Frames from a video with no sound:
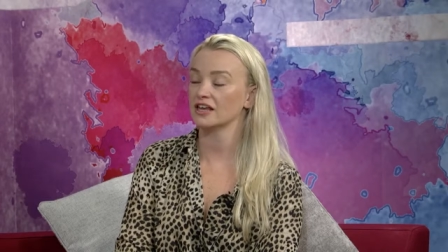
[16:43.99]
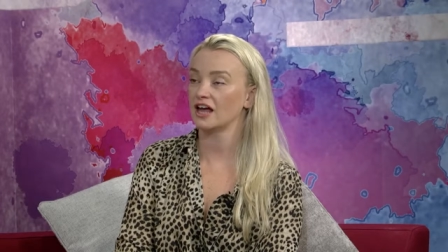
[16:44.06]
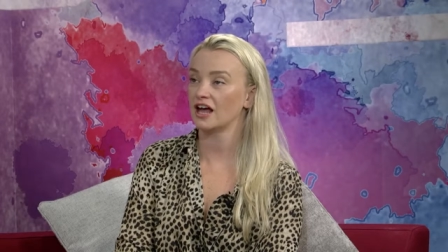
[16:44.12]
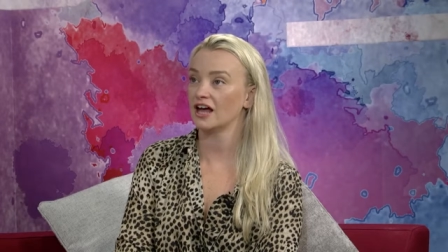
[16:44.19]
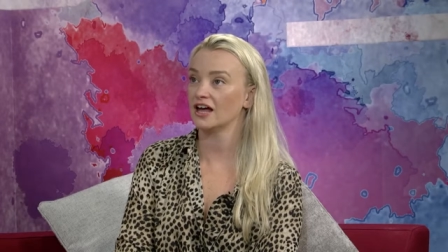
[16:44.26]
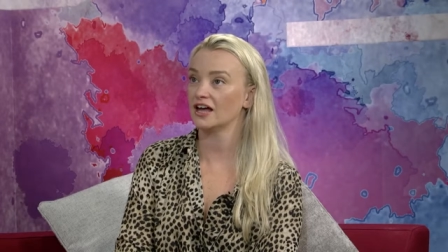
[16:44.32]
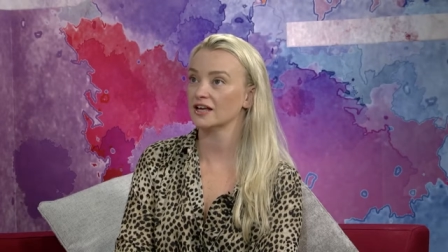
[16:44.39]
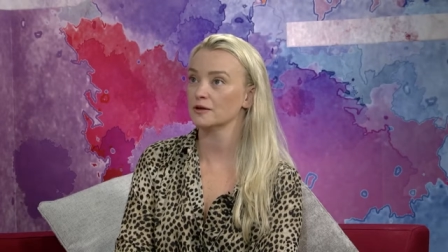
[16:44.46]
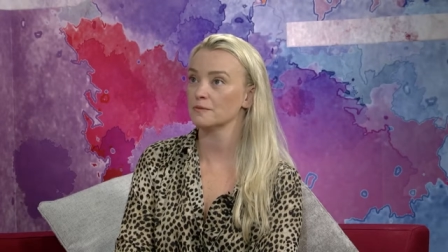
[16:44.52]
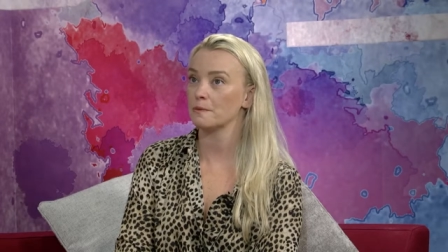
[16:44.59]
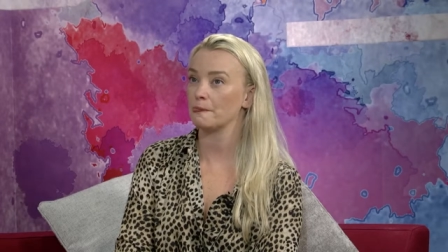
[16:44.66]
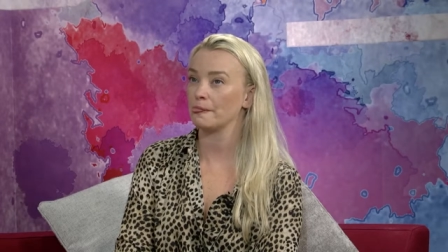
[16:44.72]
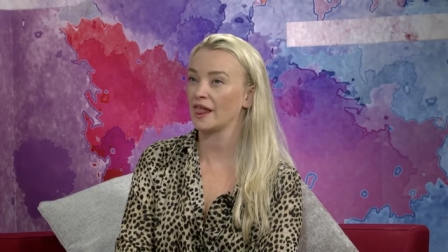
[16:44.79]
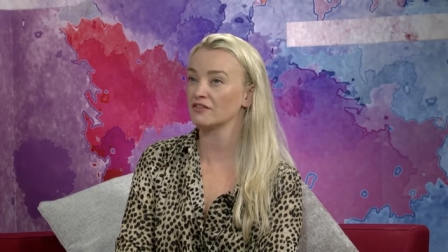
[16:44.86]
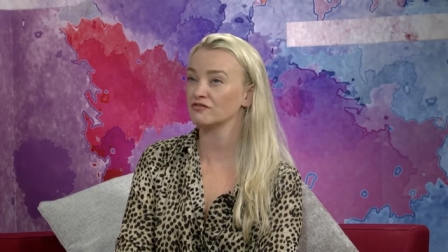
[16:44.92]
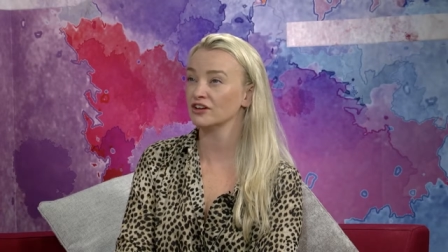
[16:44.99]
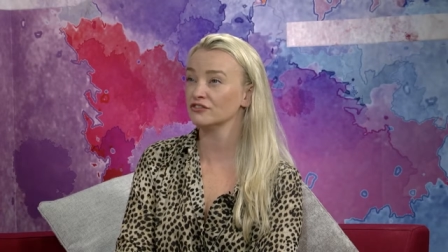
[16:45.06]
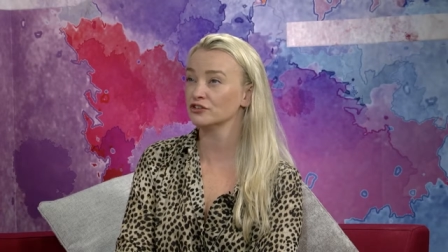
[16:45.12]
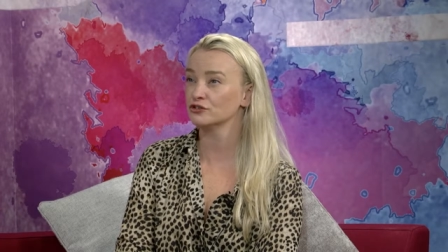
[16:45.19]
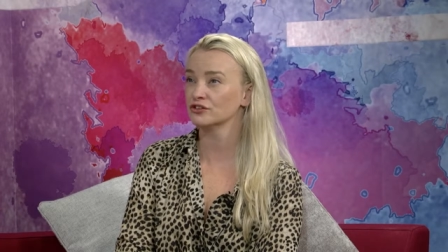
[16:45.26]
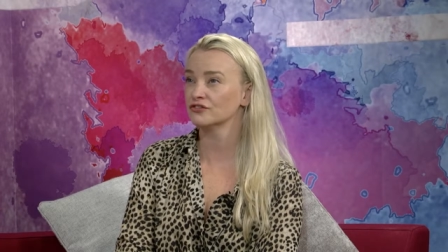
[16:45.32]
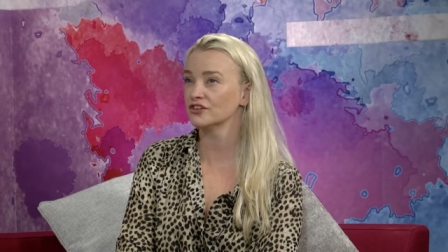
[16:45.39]
I've never
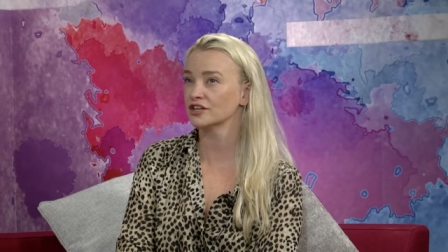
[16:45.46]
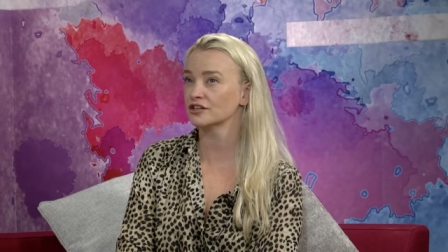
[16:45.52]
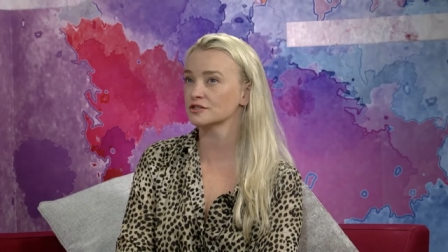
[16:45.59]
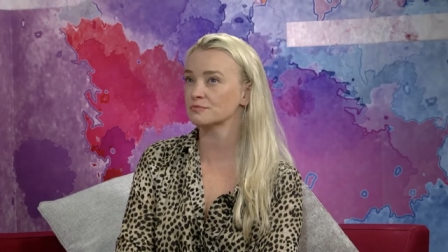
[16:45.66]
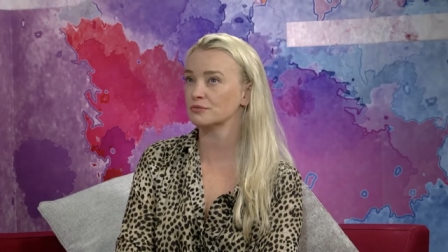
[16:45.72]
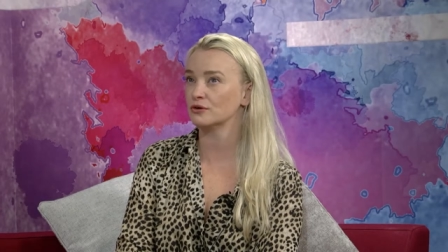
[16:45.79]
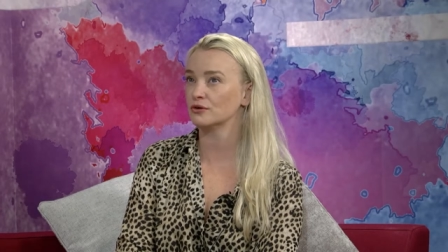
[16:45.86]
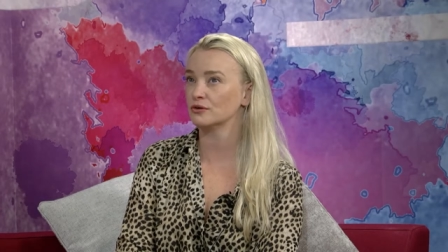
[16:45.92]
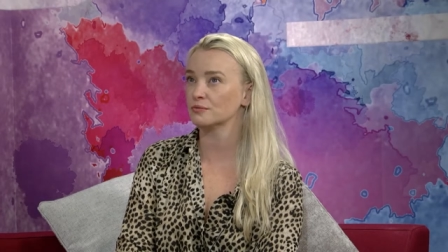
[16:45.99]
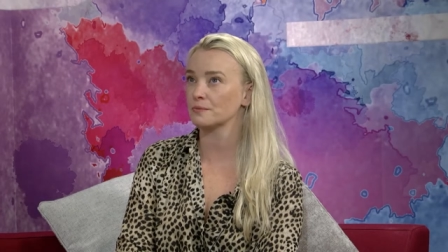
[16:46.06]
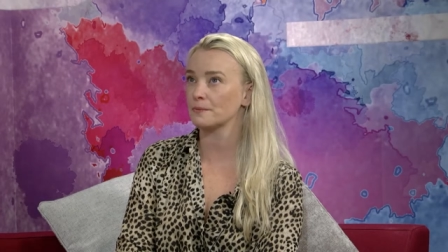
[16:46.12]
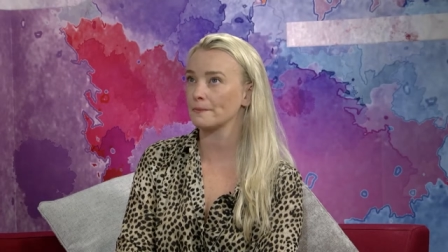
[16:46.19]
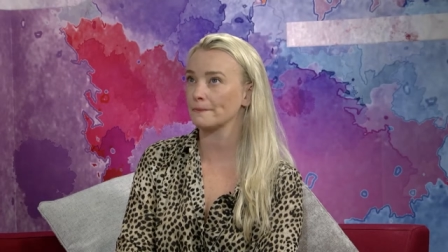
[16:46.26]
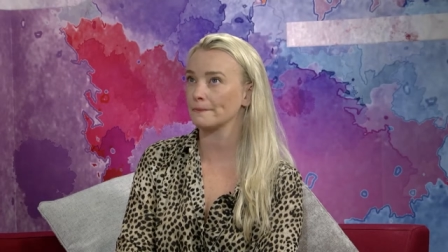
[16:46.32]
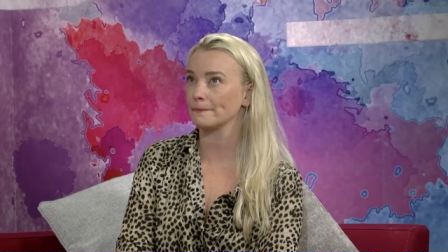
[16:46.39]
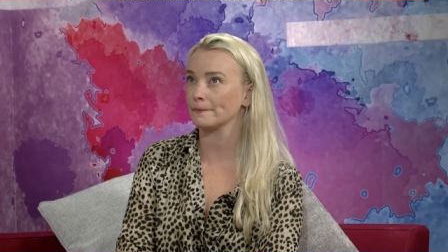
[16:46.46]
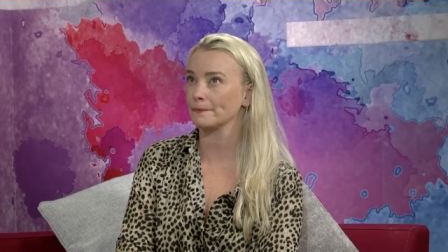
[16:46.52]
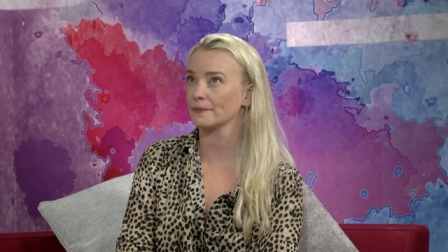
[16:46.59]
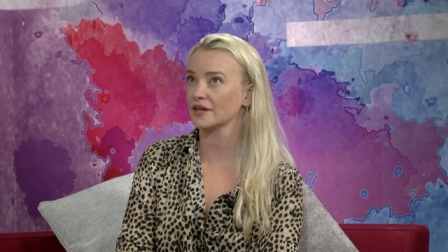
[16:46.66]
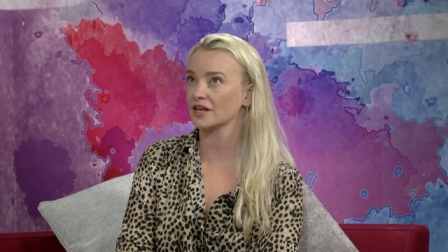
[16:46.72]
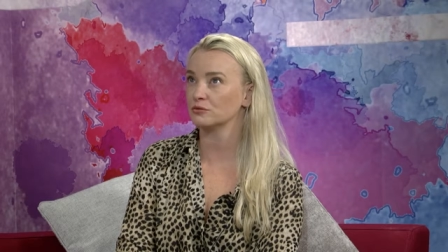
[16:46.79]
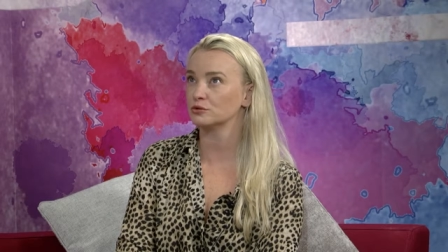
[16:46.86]
done the figures, but
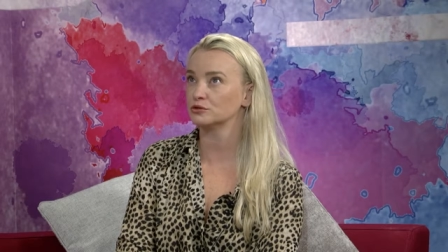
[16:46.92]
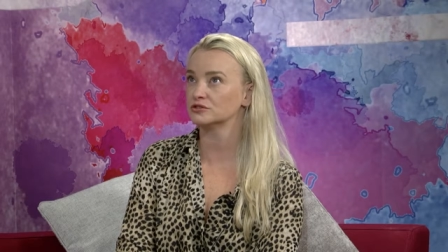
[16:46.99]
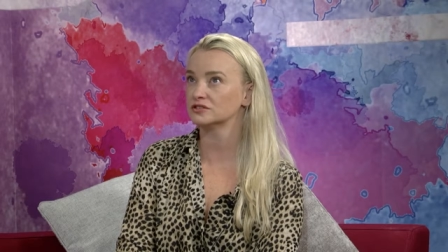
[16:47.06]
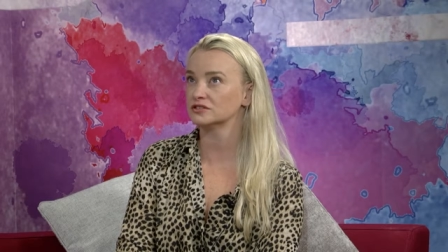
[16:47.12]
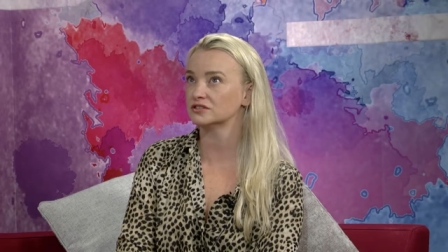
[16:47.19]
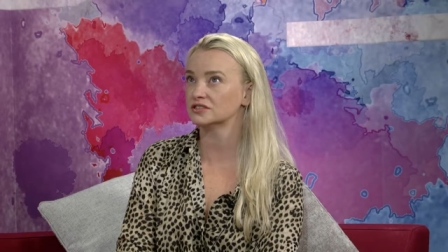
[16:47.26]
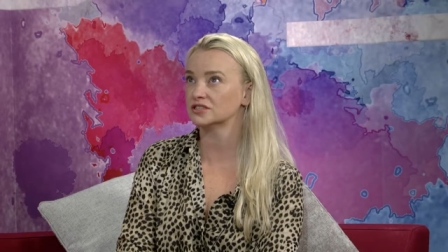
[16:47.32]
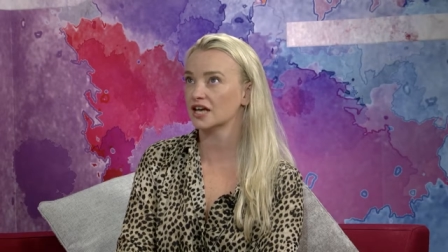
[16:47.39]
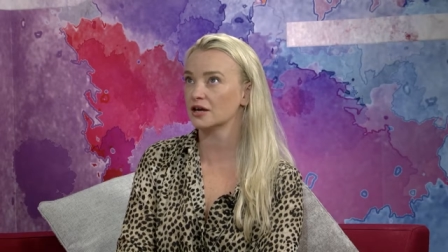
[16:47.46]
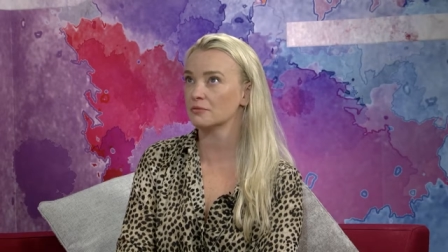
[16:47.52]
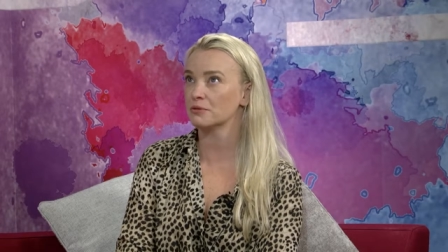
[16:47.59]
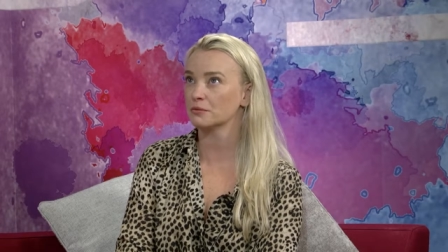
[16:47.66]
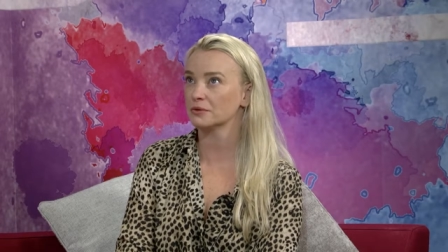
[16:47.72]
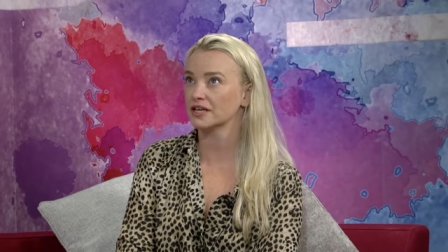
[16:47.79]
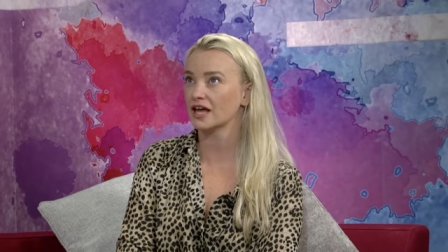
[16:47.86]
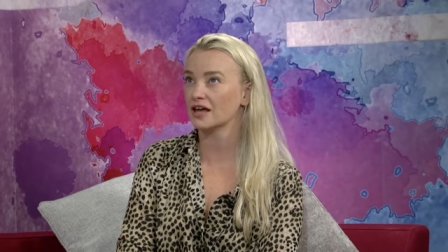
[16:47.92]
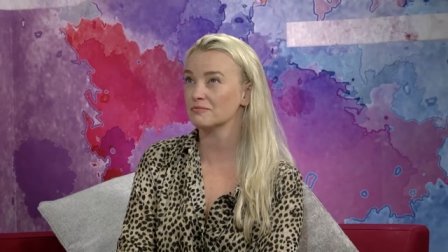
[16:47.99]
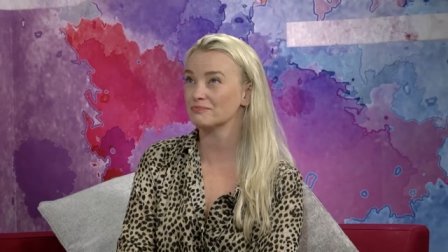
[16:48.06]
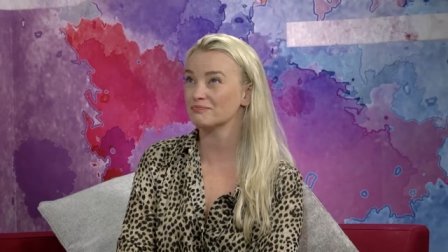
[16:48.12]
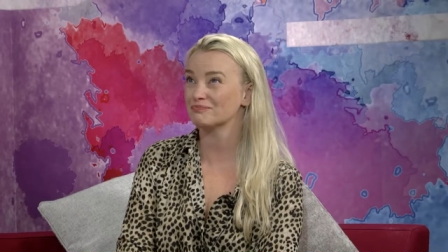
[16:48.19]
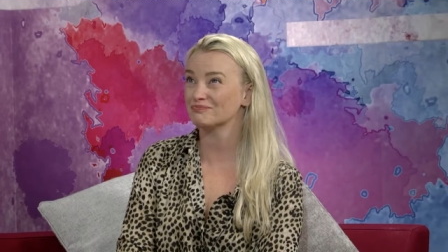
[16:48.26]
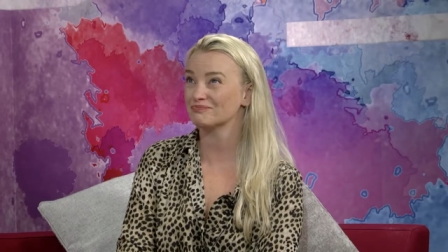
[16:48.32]
I would say I probably get
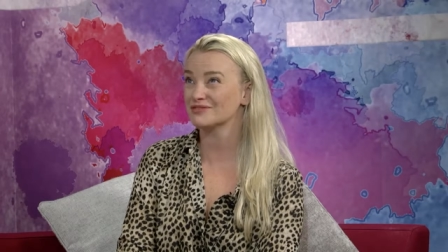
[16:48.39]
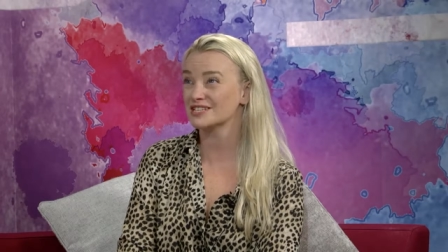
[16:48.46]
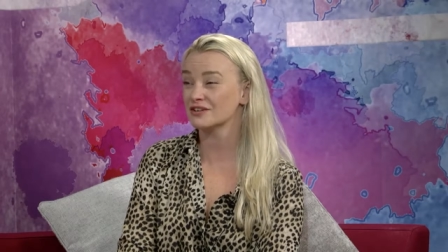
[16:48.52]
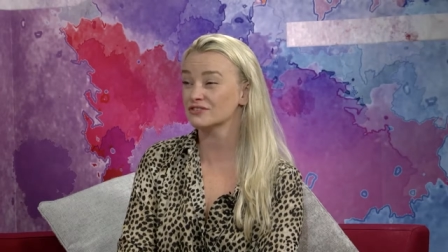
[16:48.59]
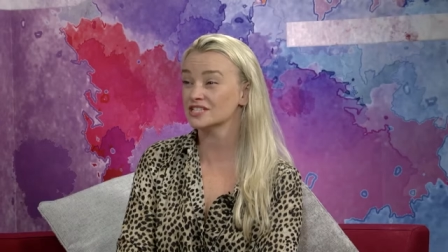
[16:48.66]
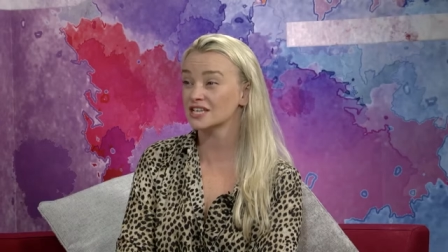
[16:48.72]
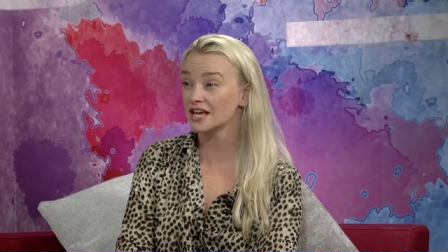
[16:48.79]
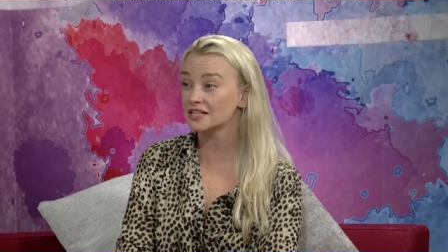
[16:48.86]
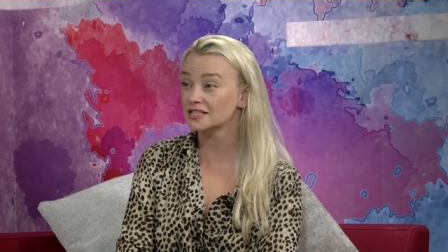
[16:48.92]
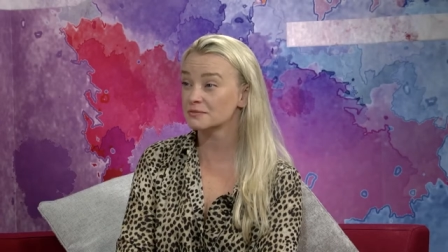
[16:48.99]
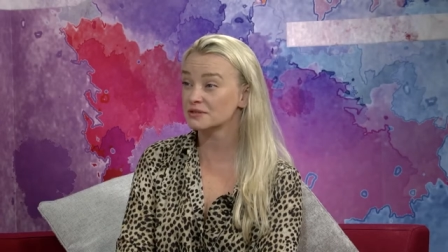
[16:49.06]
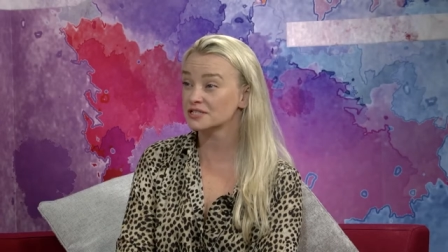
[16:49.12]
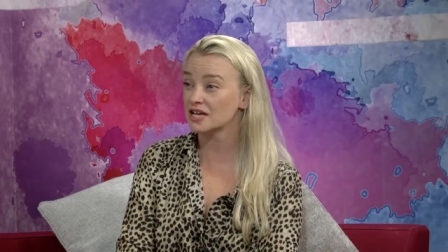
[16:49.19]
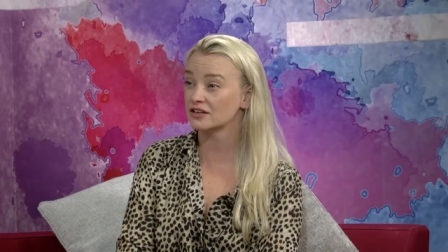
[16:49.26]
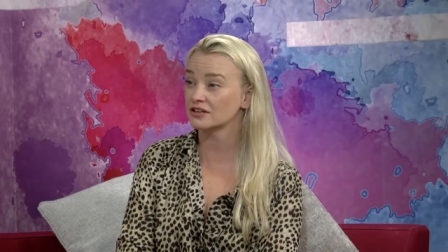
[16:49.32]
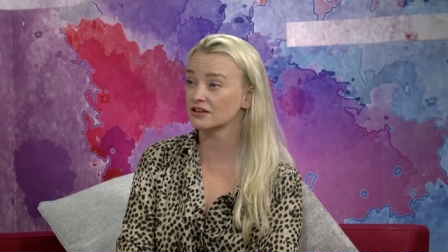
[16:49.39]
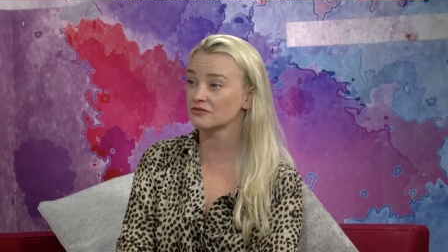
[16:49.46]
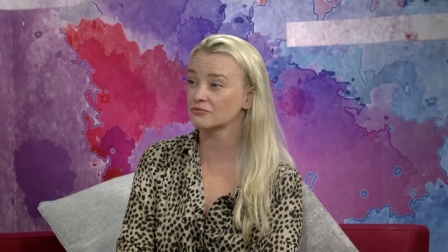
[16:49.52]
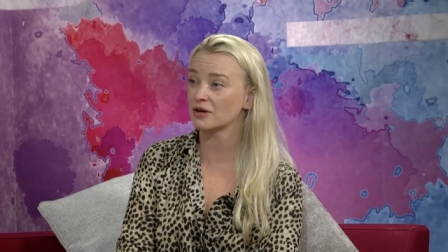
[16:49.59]
70-80% of my